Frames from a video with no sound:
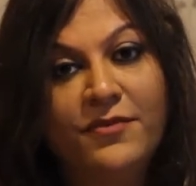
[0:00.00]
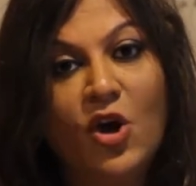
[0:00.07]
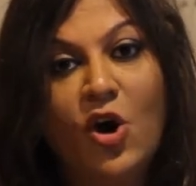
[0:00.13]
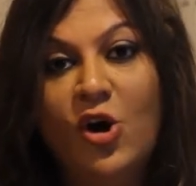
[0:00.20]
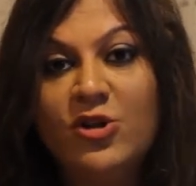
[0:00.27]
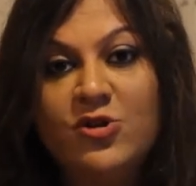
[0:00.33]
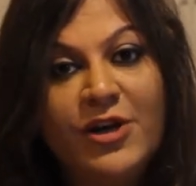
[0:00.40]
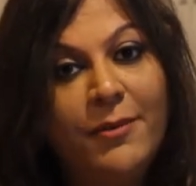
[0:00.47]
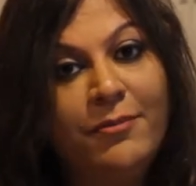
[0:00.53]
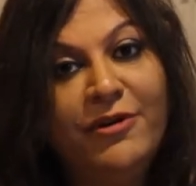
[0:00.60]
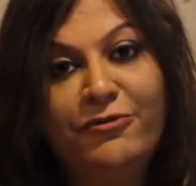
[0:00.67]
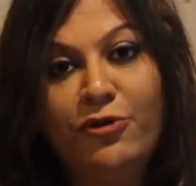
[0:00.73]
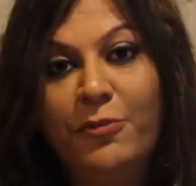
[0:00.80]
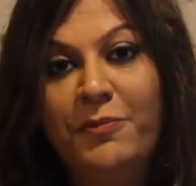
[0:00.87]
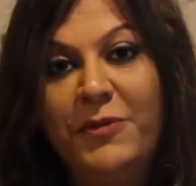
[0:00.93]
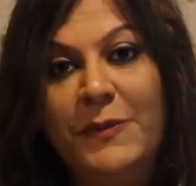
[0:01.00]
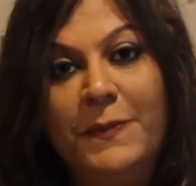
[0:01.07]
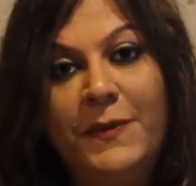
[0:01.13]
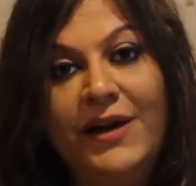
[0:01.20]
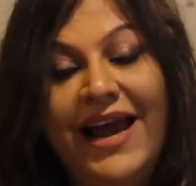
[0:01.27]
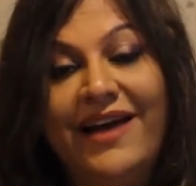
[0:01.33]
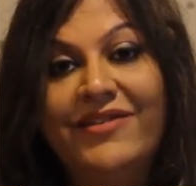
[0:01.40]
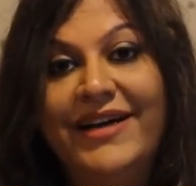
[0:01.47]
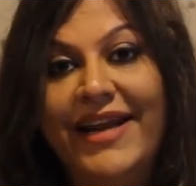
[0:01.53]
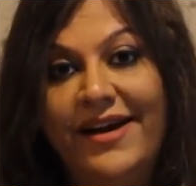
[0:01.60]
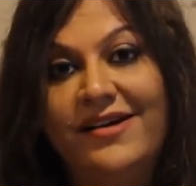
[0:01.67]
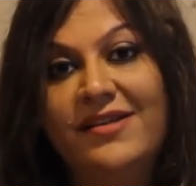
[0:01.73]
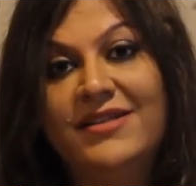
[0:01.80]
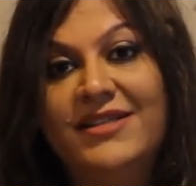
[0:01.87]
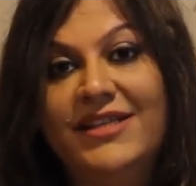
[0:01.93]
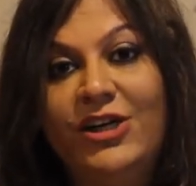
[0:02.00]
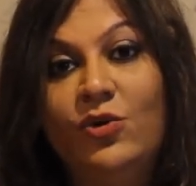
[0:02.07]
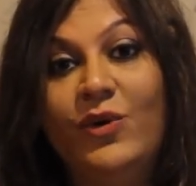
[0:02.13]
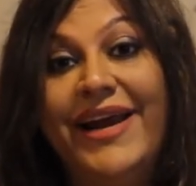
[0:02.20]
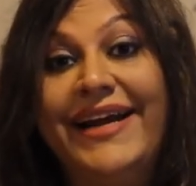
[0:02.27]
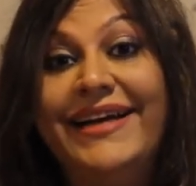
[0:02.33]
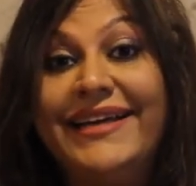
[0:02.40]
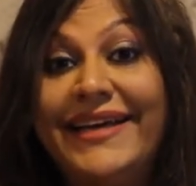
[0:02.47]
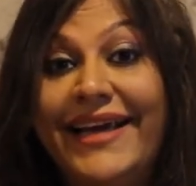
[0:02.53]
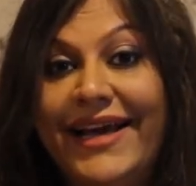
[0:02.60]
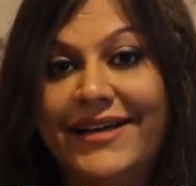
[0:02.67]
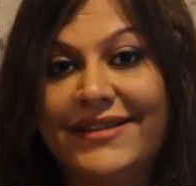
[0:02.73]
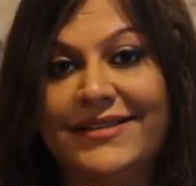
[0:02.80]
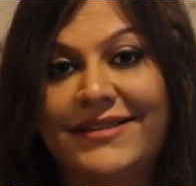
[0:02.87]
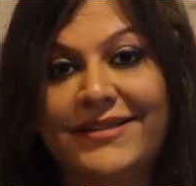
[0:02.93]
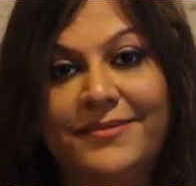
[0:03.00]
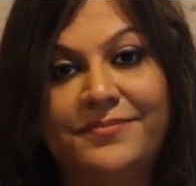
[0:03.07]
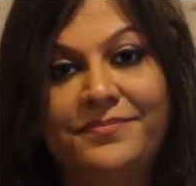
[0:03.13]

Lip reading: Also, number four people have a tendency to get kicks.